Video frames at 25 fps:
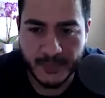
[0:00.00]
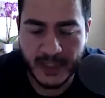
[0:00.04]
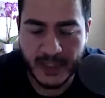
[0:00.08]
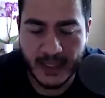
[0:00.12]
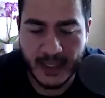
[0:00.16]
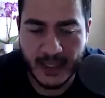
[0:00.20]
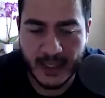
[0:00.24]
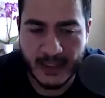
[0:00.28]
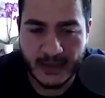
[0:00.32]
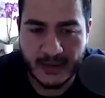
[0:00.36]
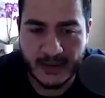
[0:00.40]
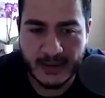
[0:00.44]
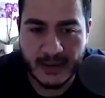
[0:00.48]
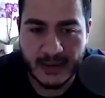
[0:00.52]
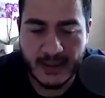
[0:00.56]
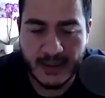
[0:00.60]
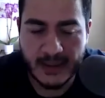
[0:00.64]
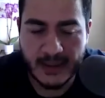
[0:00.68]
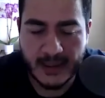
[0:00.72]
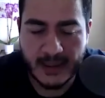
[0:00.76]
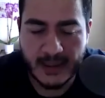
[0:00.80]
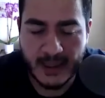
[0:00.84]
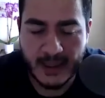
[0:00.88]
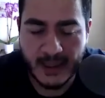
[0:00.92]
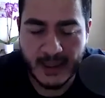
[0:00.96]
And
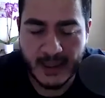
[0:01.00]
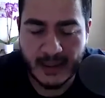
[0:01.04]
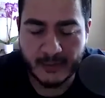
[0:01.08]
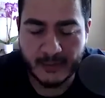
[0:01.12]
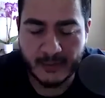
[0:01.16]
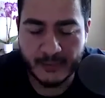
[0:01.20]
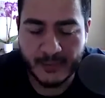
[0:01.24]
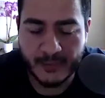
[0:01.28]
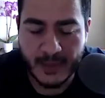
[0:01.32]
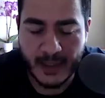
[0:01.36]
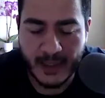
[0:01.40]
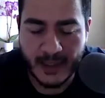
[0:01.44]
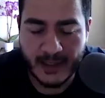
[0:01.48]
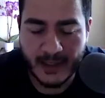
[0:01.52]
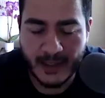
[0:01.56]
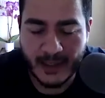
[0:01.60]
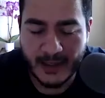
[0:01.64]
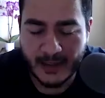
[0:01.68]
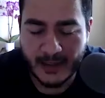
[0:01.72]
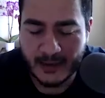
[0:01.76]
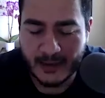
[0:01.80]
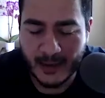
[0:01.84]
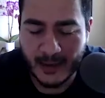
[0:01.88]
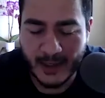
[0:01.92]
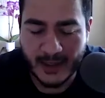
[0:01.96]
I,
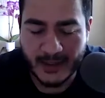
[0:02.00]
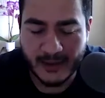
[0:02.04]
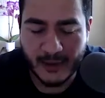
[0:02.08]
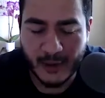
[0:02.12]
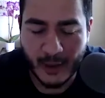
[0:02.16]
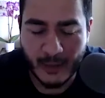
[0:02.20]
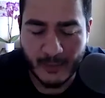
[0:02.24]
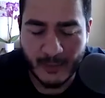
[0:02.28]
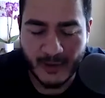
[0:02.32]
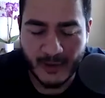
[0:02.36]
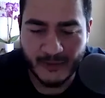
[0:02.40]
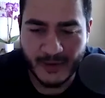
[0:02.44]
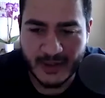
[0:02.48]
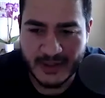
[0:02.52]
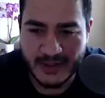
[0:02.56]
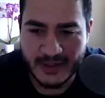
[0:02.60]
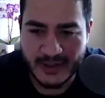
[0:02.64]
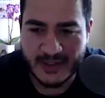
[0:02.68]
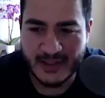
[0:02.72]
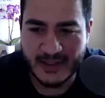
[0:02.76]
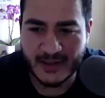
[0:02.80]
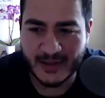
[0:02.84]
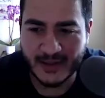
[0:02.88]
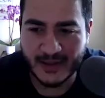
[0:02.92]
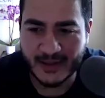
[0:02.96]
had to call my friend
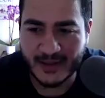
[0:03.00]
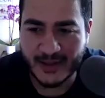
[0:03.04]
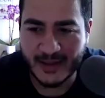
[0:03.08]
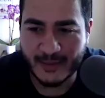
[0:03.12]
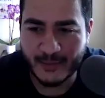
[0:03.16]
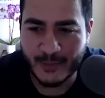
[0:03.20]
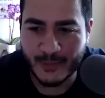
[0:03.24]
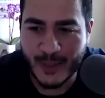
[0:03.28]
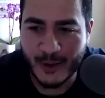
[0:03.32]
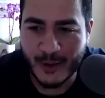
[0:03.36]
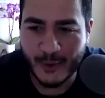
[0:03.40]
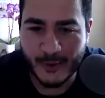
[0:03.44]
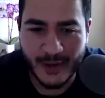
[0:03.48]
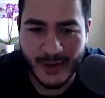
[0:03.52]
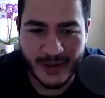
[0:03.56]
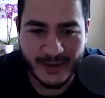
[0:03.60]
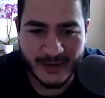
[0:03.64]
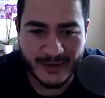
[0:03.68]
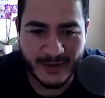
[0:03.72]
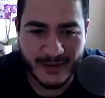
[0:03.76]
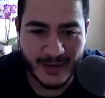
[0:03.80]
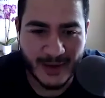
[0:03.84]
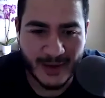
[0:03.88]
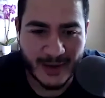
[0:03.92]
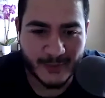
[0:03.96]
Jisung and let him know that,
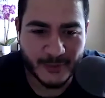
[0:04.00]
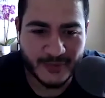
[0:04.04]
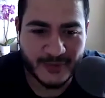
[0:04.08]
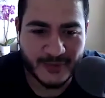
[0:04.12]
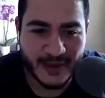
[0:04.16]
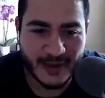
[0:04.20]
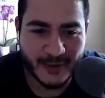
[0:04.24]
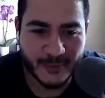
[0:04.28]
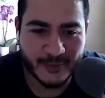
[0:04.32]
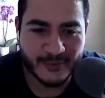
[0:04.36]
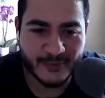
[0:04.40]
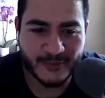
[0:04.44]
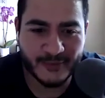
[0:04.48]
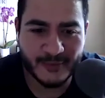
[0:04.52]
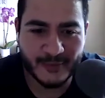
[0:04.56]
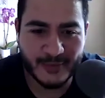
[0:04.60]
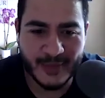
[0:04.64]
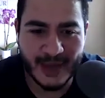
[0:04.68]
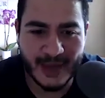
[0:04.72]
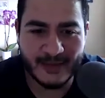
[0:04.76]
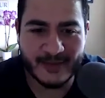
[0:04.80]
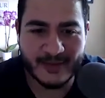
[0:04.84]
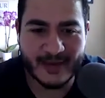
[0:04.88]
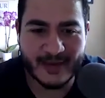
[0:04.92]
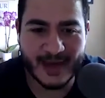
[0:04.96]
I was from
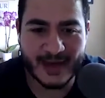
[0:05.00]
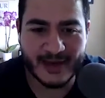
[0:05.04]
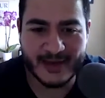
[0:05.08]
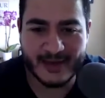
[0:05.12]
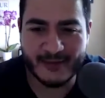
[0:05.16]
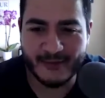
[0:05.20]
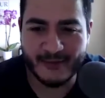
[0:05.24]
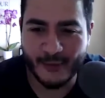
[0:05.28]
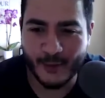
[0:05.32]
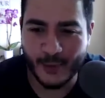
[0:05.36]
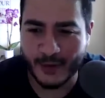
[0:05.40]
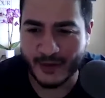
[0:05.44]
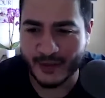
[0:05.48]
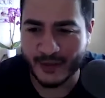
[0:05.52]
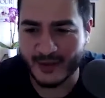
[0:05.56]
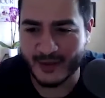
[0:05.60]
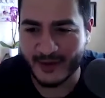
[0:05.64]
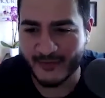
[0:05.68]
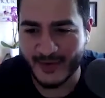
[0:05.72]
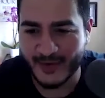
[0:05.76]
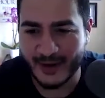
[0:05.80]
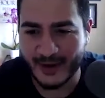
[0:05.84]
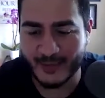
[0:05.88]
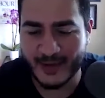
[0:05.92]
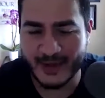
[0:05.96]
that day forth an
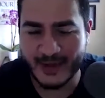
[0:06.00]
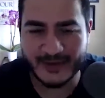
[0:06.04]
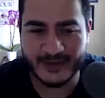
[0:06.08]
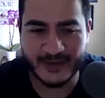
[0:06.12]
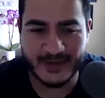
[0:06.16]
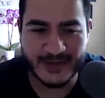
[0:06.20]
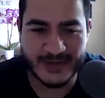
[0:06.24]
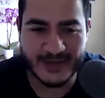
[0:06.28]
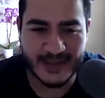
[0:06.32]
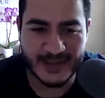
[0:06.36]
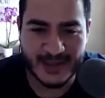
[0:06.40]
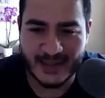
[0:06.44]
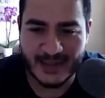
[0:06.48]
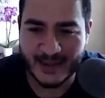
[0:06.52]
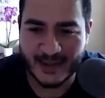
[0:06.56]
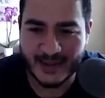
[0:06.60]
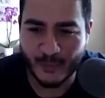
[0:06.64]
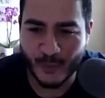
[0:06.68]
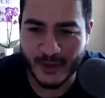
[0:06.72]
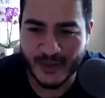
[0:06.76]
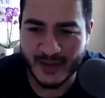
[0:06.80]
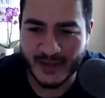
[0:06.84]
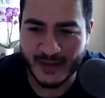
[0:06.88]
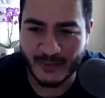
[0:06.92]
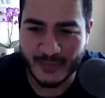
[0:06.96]
environmentalist and he had
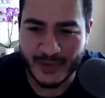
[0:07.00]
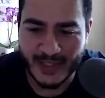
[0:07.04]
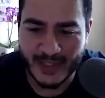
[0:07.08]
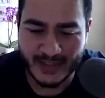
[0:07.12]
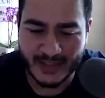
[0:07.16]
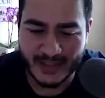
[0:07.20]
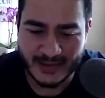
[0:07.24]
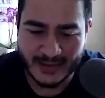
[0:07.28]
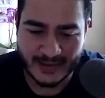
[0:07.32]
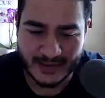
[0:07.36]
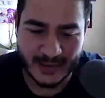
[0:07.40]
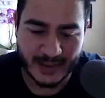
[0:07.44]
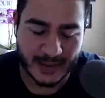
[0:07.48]
won the debate.